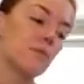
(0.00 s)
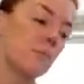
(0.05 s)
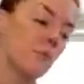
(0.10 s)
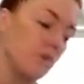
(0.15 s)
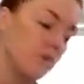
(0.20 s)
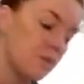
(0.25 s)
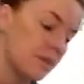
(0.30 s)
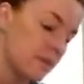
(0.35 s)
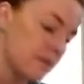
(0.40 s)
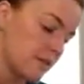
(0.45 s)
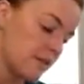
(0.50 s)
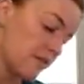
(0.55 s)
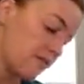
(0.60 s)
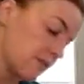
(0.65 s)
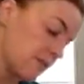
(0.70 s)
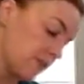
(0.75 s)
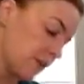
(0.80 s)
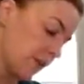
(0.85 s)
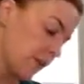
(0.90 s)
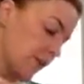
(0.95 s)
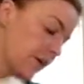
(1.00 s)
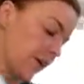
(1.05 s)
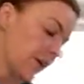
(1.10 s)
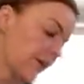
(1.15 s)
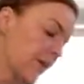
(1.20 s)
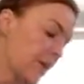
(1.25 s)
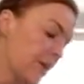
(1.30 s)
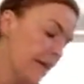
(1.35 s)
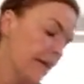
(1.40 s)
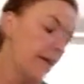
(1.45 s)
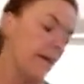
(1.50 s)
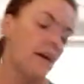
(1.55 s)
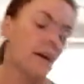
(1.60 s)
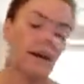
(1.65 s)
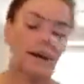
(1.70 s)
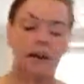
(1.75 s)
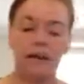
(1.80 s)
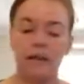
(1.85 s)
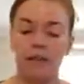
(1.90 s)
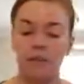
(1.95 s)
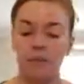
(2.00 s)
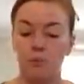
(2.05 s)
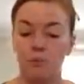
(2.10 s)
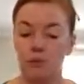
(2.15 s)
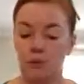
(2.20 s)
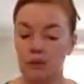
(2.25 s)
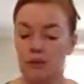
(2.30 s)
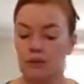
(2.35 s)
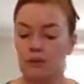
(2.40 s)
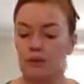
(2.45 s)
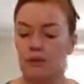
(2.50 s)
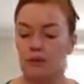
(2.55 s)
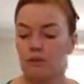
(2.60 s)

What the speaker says: for purposes of the video I will.